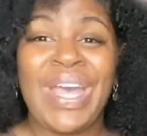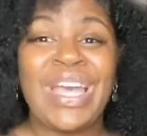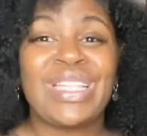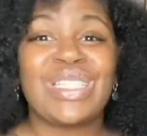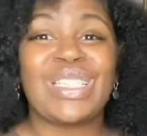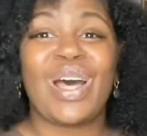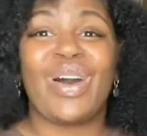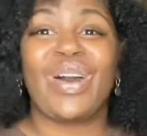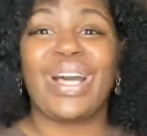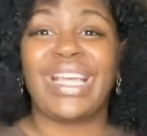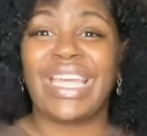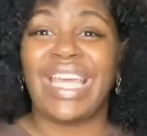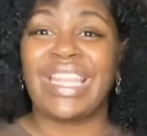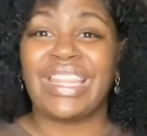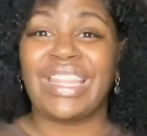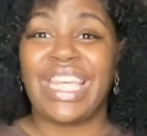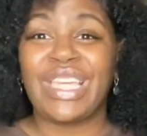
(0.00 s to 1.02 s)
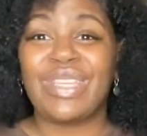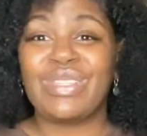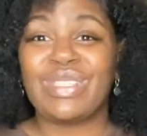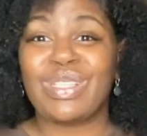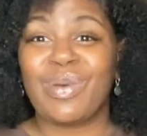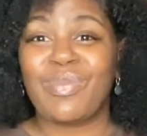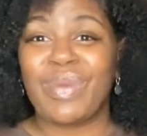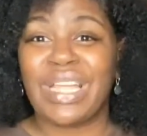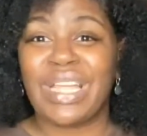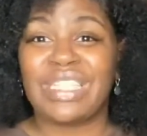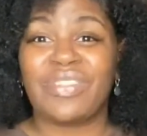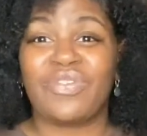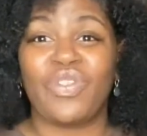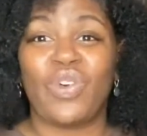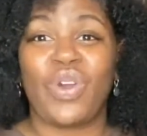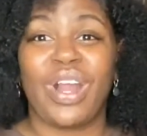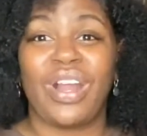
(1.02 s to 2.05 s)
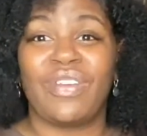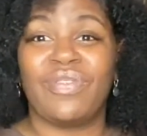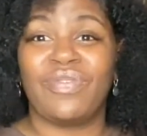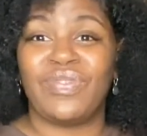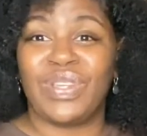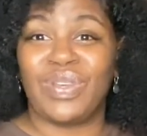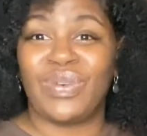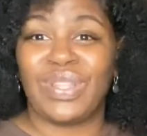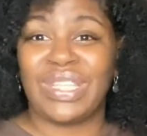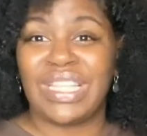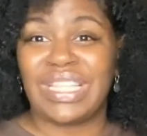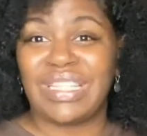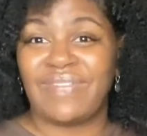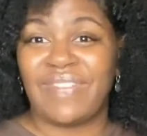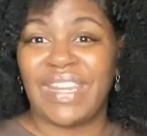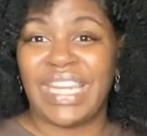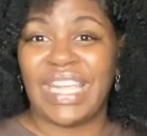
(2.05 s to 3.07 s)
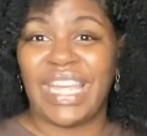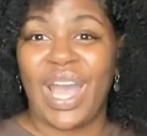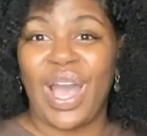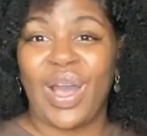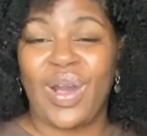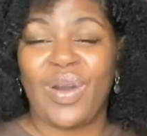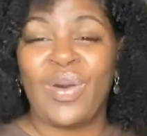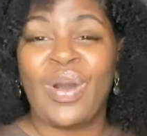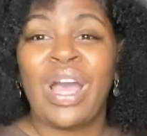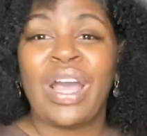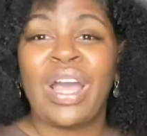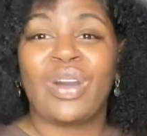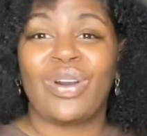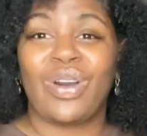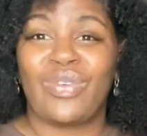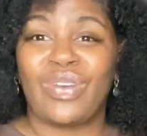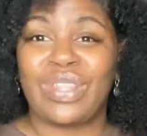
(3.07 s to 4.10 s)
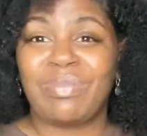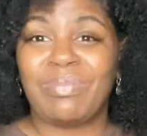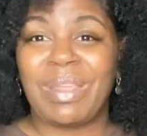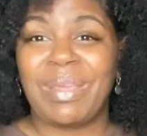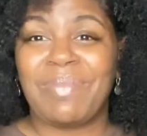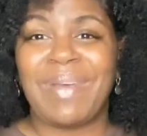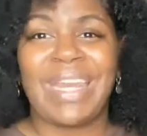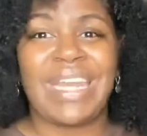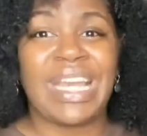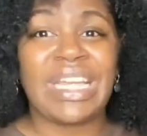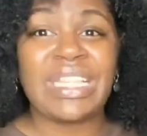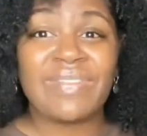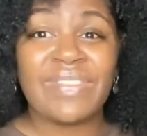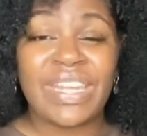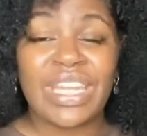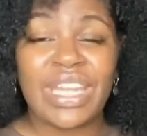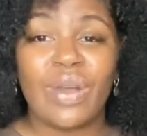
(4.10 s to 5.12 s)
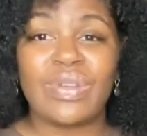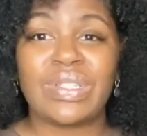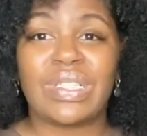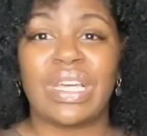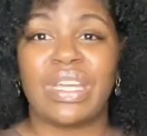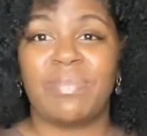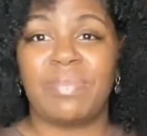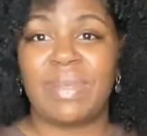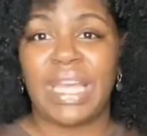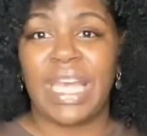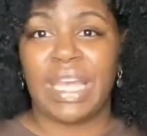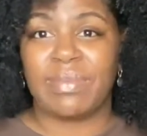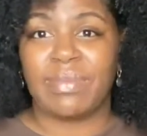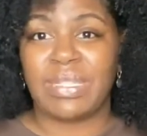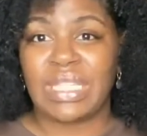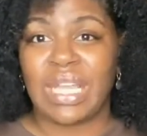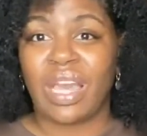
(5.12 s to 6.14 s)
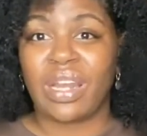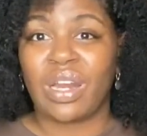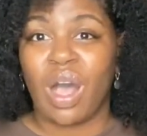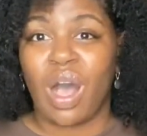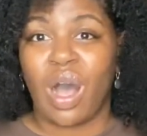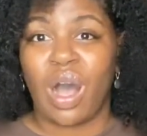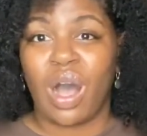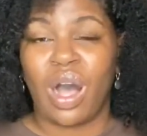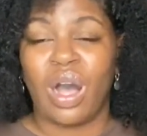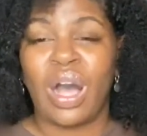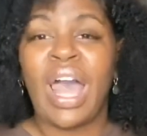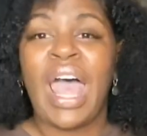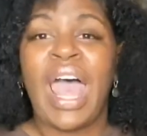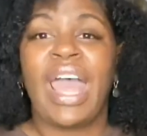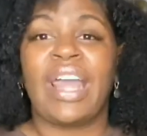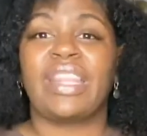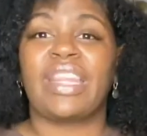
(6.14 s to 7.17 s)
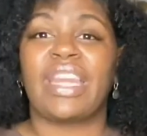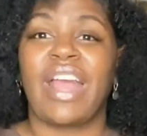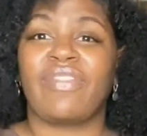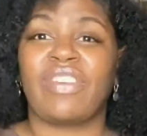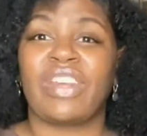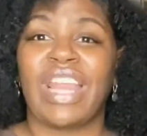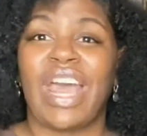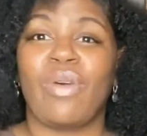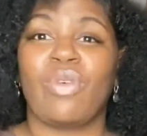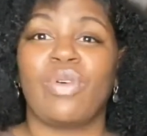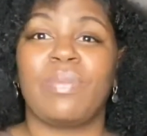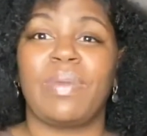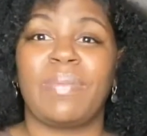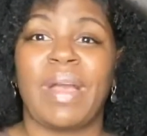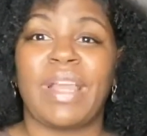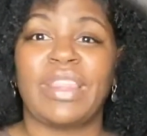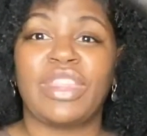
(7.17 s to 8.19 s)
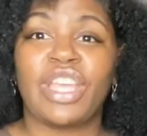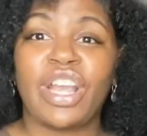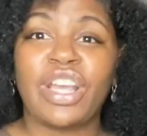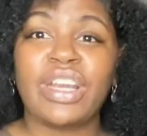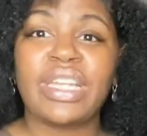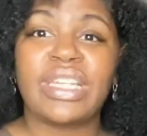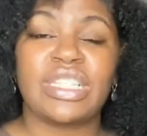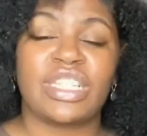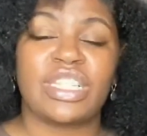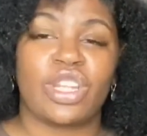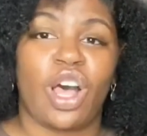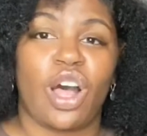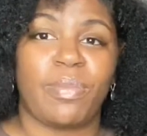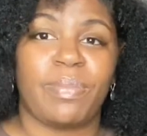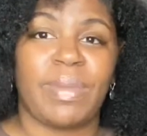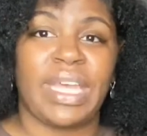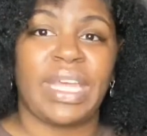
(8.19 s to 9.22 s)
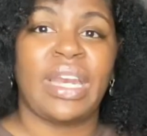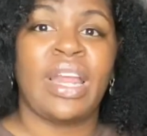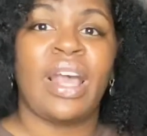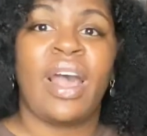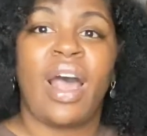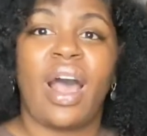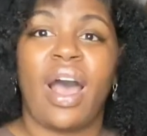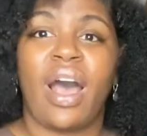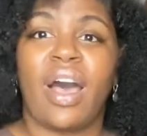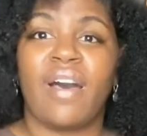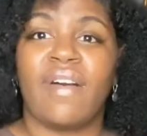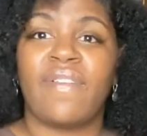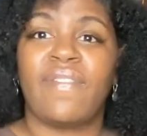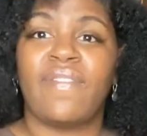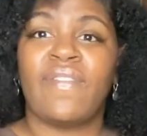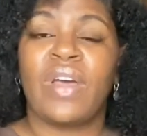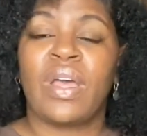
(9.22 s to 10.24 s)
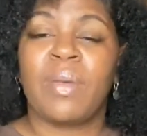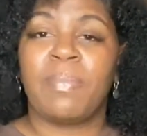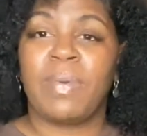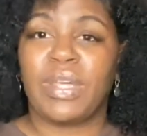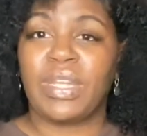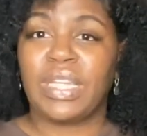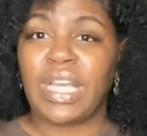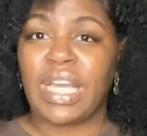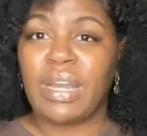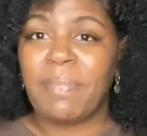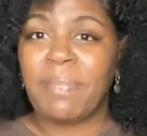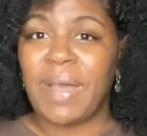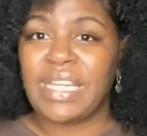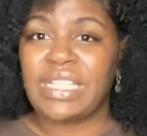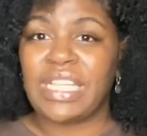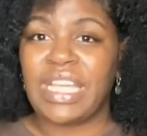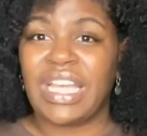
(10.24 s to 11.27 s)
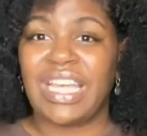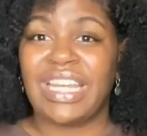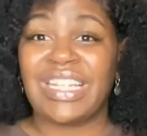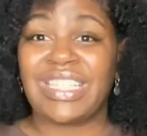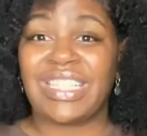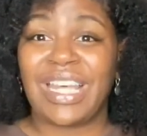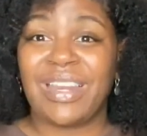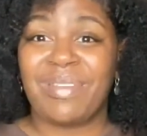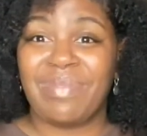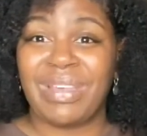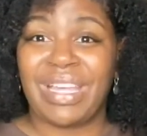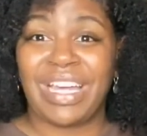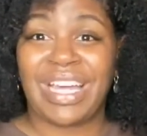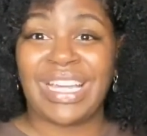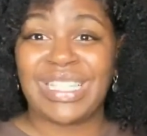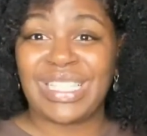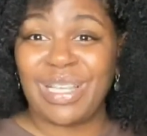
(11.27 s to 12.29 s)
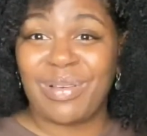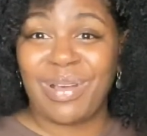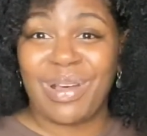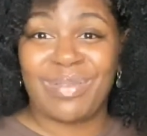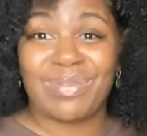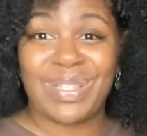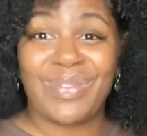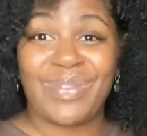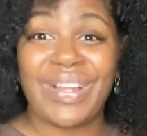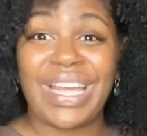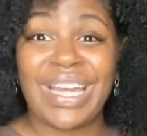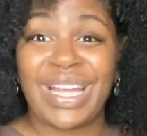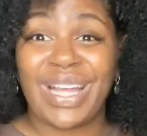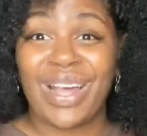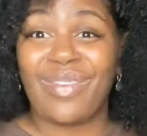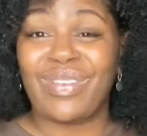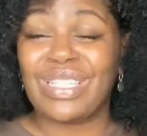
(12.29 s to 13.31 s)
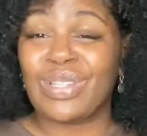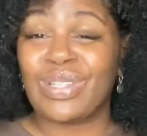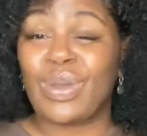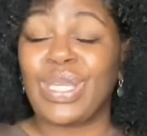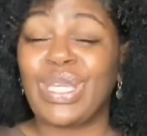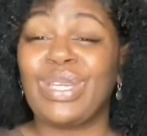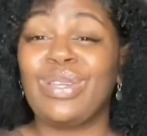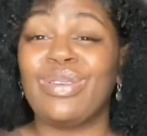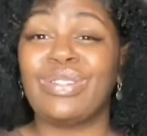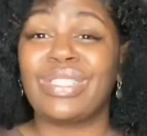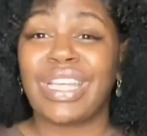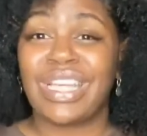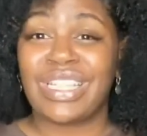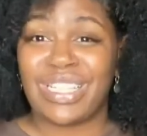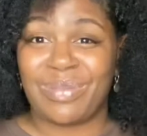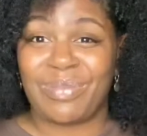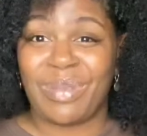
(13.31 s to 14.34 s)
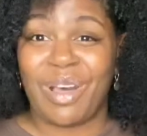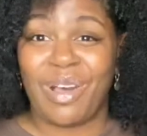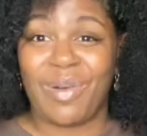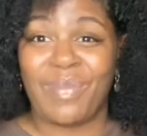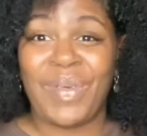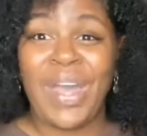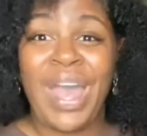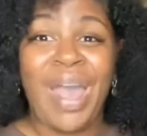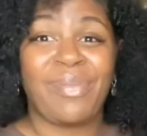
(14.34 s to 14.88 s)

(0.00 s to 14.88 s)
So again, thank you so much for viewing this video. Go with me. My next video is going to be an Amazon haul, and then after that will be my third installment of building on a budget, and it's going to be a custom home. So we're going to go into a huge custom home.